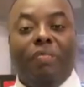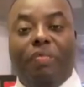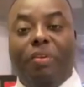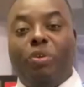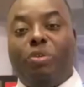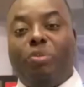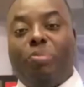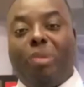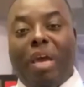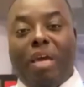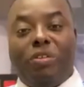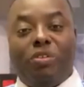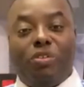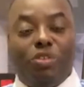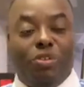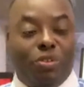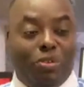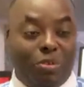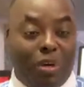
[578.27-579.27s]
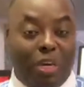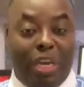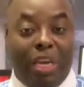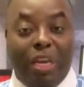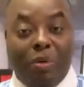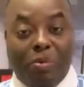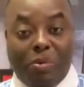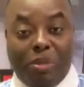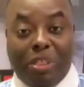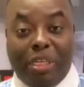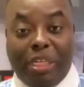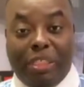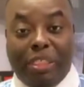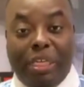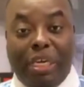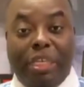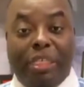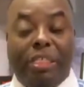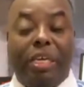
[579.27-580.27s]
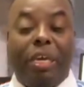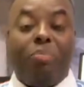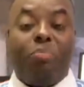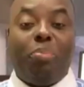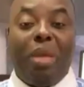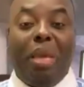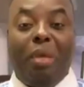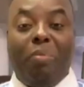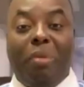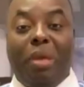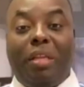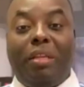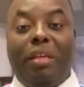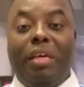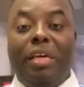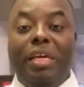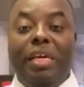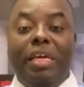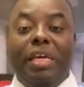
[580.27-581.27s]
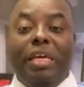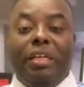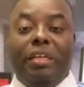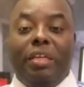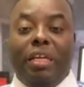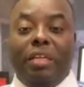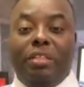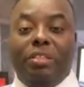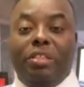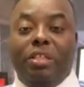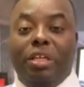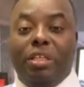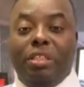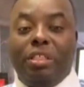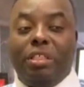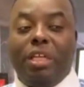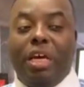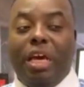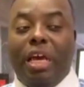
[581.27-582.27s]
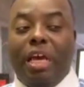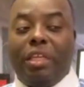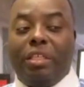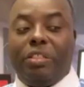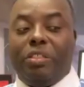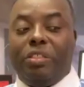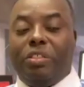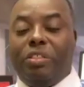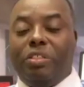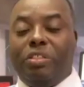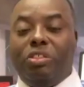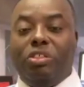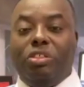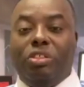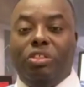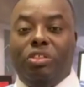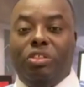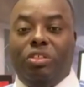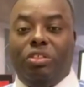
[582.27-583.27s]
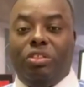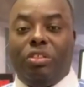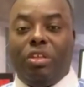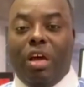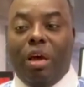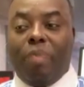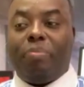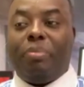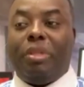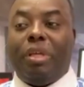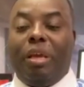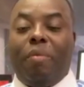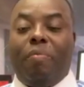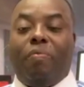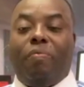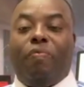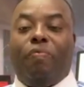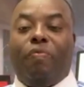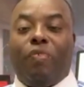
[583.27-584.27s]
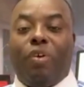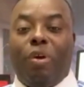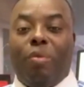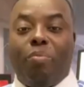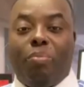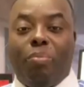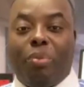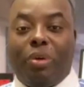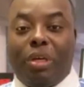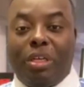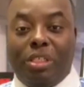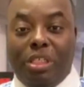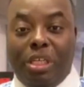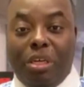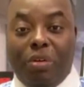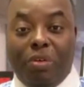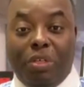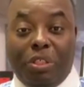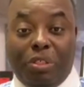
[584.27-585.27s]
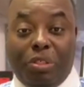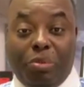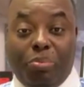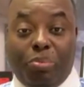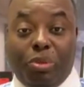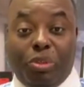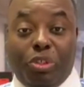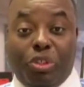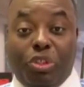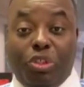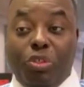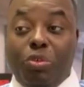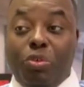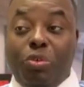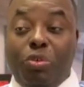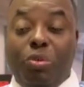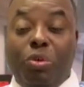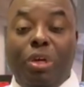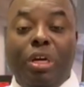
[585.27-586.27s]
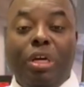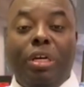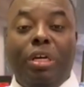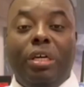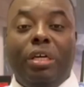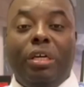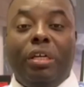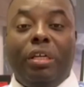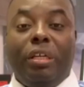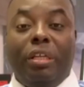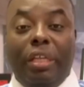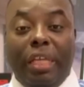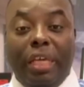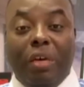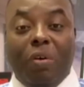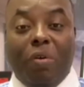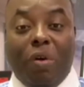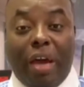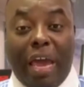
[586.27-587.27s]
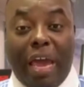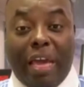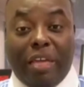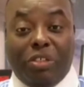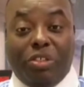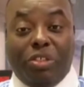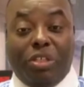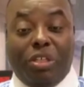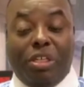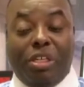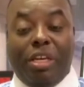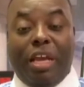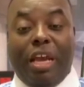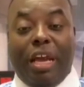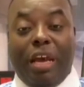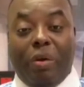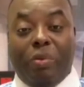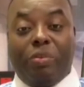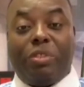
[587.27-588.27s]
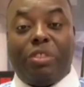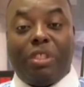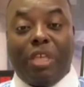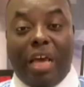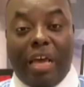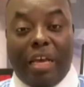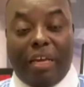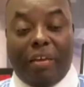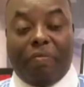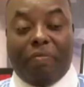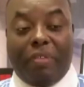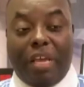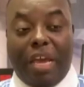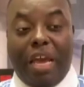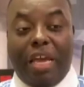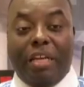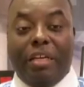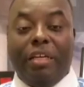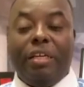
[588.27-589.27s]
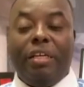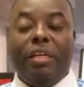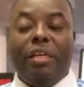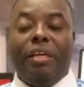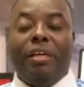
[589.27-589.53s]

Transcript: of those passengers or anyone that takes that payment, that does not stop them from continuing to pursue legal action outside of that.